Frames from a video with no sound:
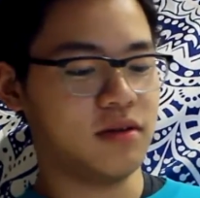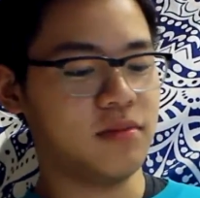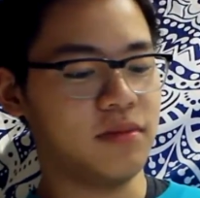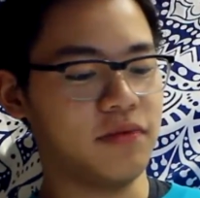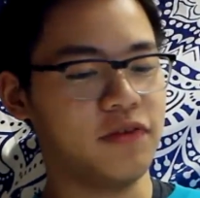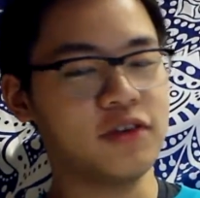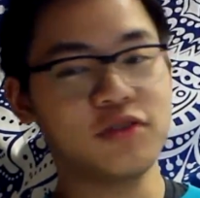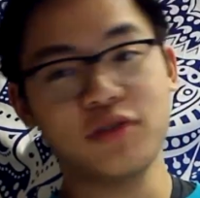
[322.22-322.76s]

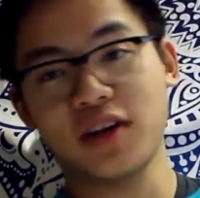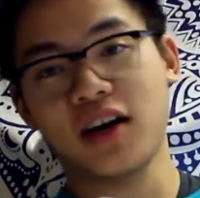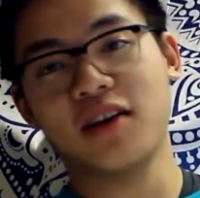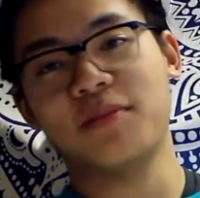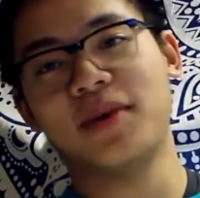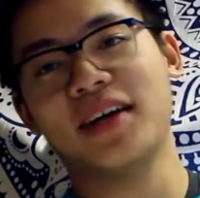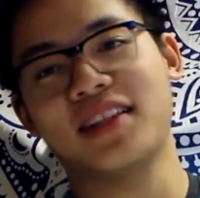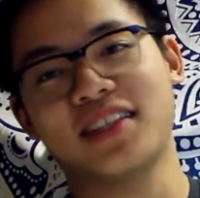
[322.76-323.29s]
But first we gotta
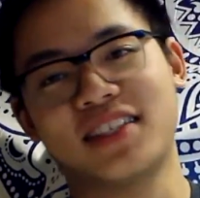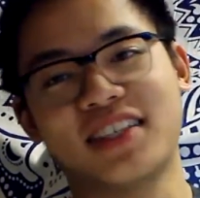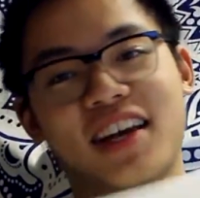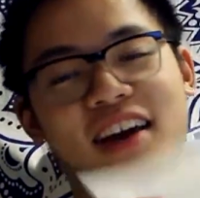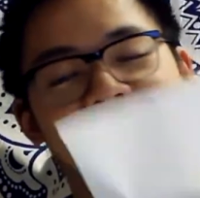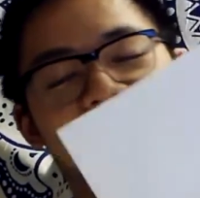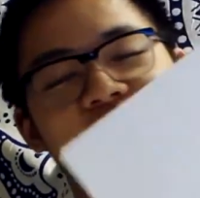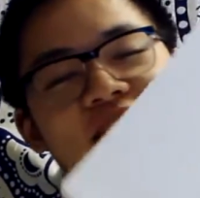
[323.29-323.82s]
make the
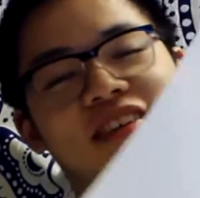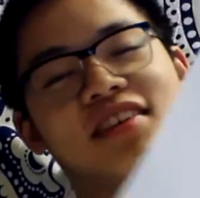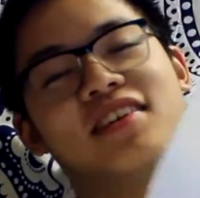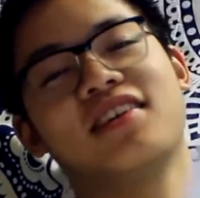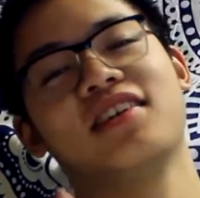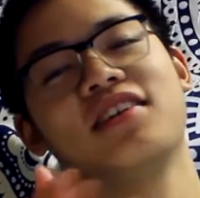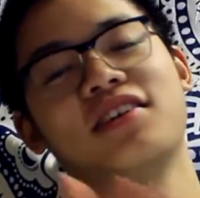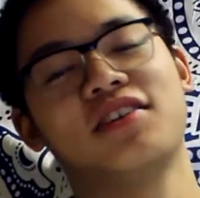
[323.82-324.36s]
shaft.
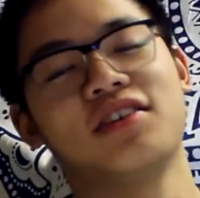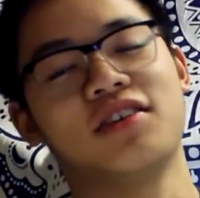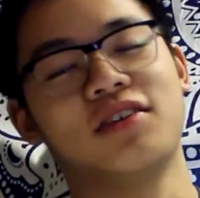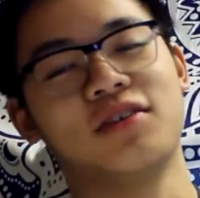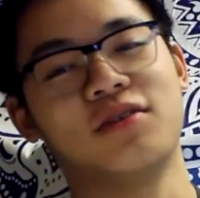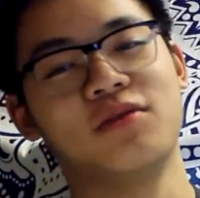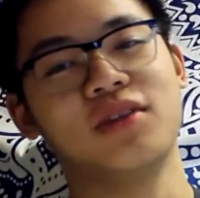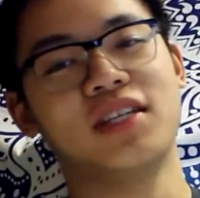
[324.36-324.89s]

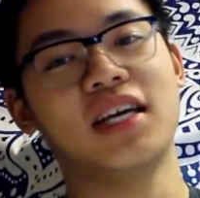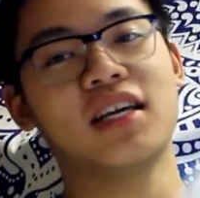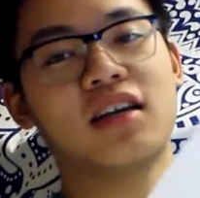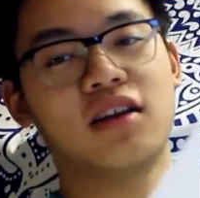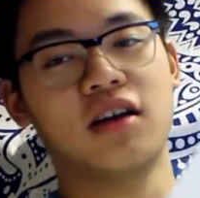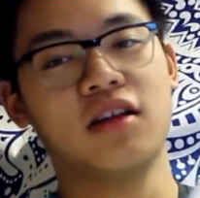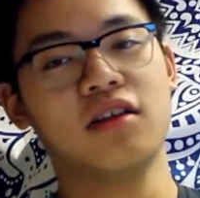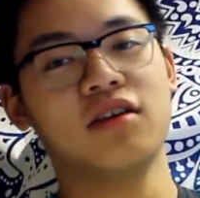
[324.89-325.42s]
So we take
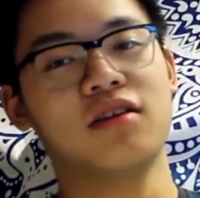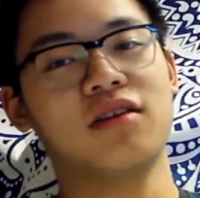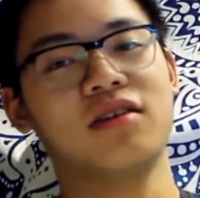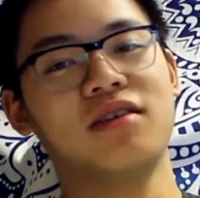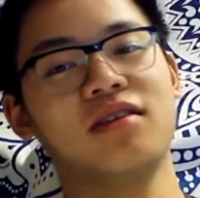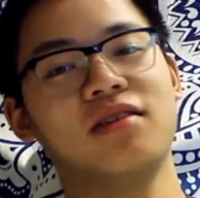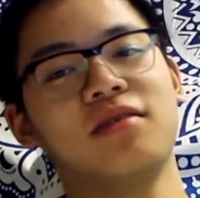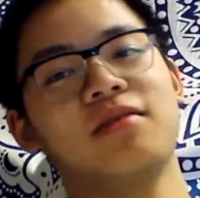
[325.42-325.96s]
another
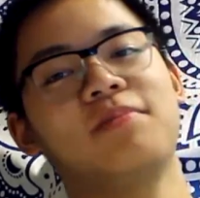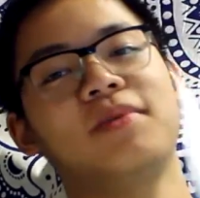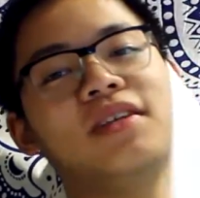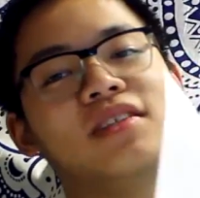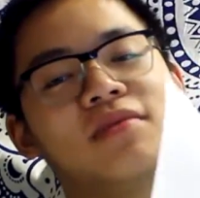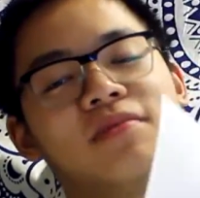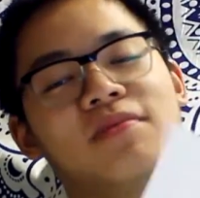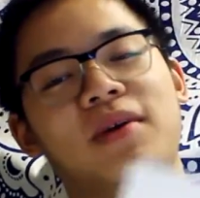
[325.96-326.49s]
piece
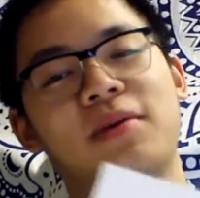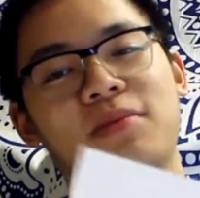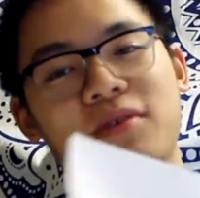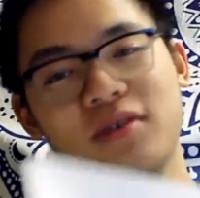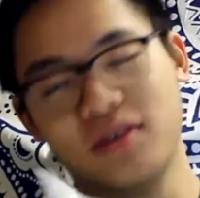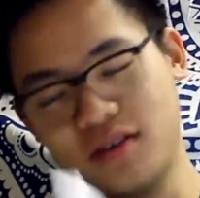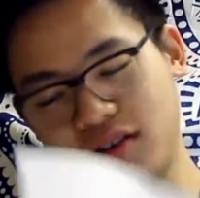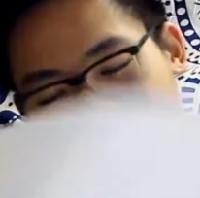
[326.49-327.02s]
of paper,
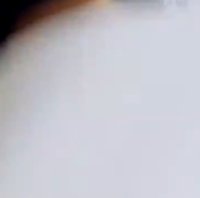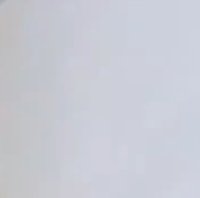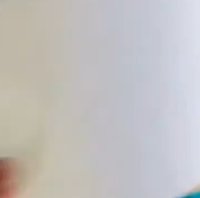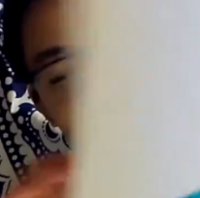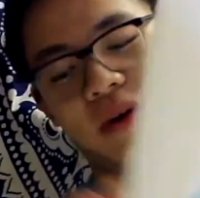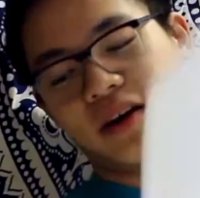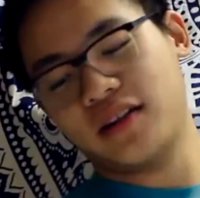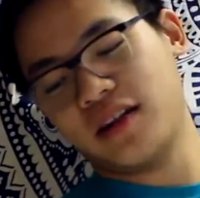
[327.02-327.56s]
8
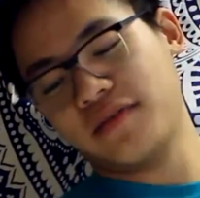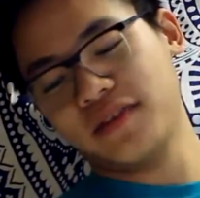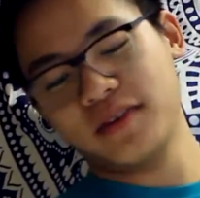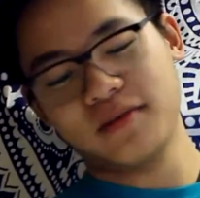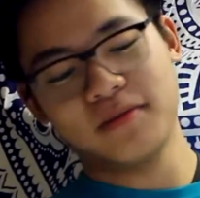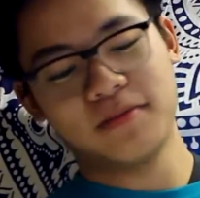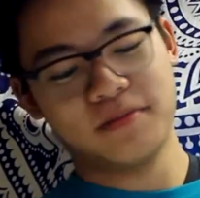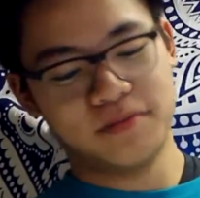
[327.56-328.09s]
by 11,
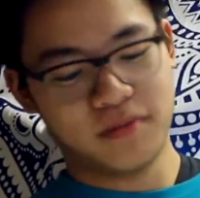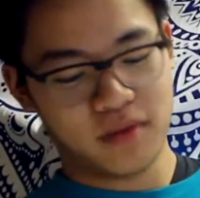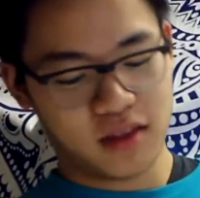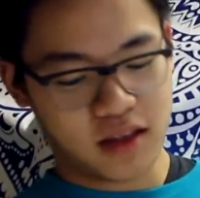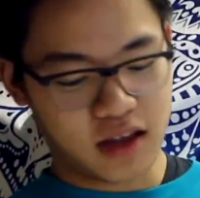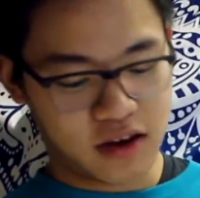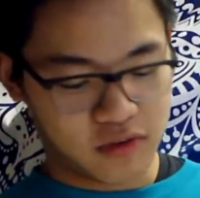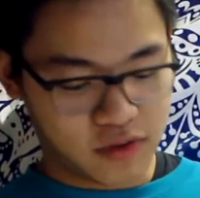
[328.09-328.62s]

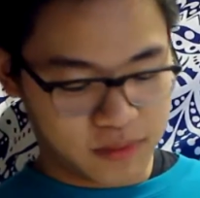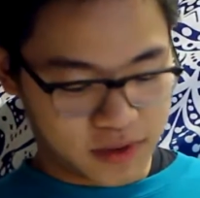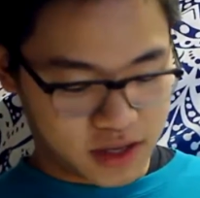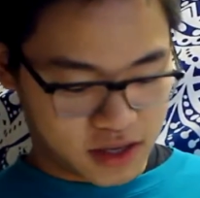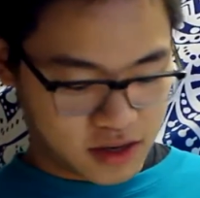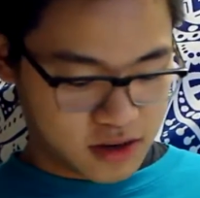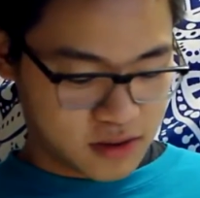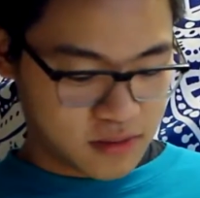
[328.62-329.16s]
and we
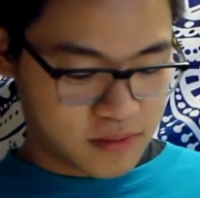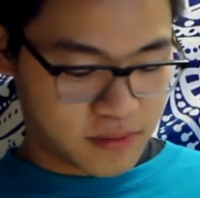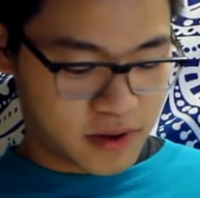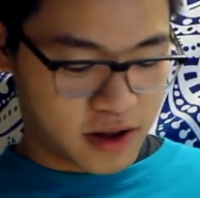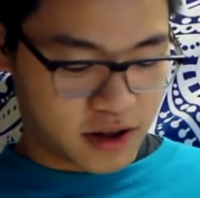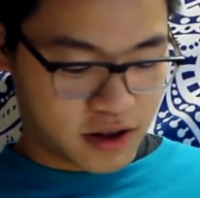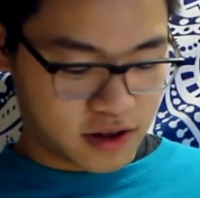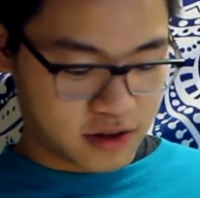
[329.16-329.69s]
begin
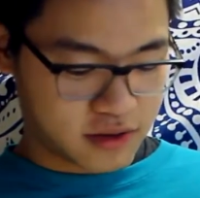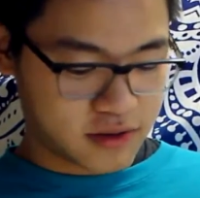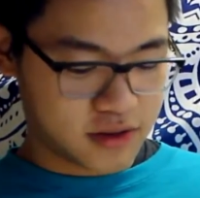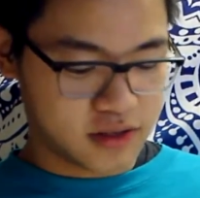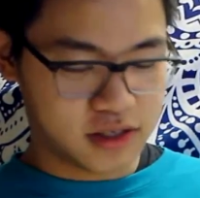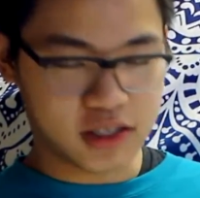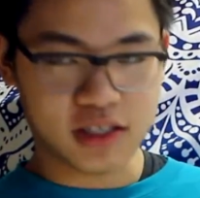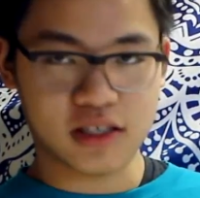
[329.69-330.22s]
by
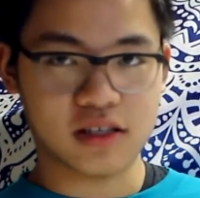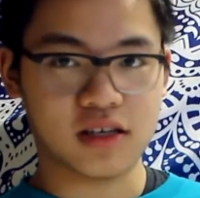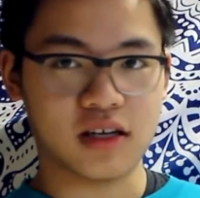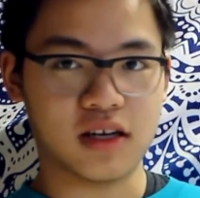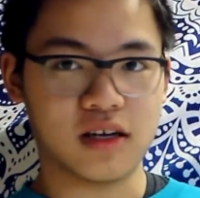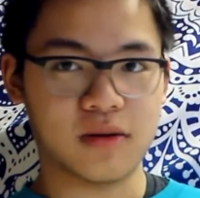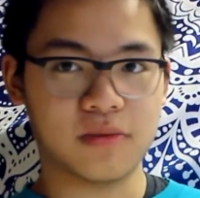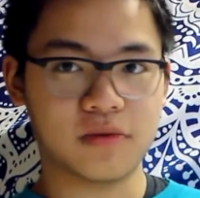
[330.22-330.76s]
just
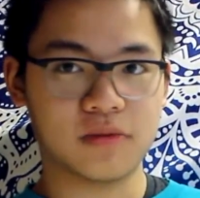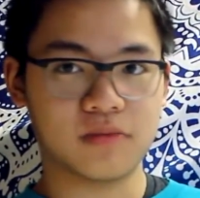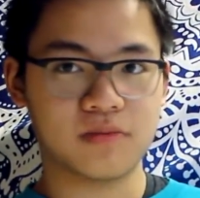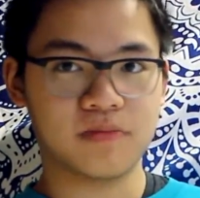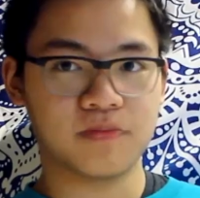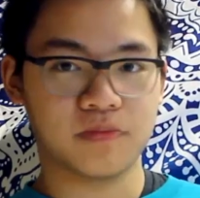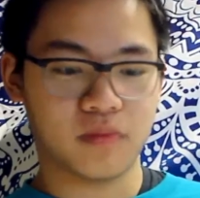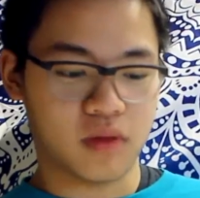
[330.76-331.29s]

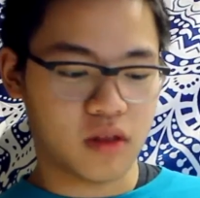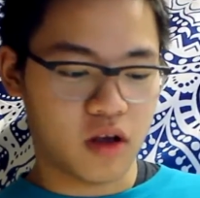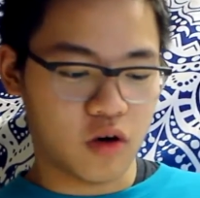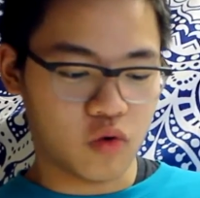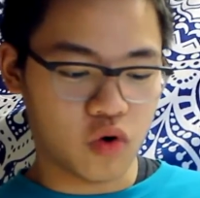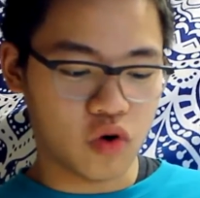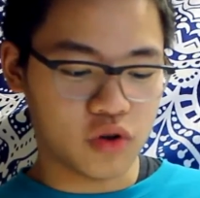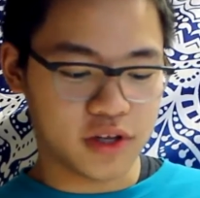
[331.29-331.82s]

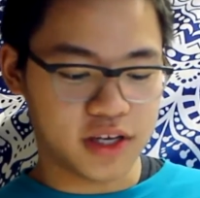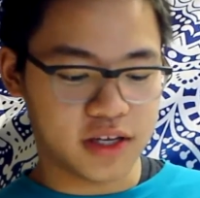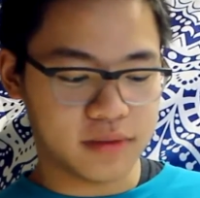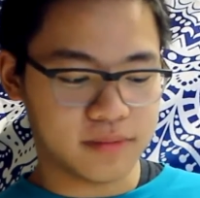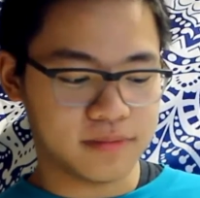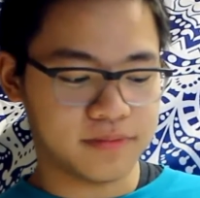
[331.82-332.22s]
rolling it.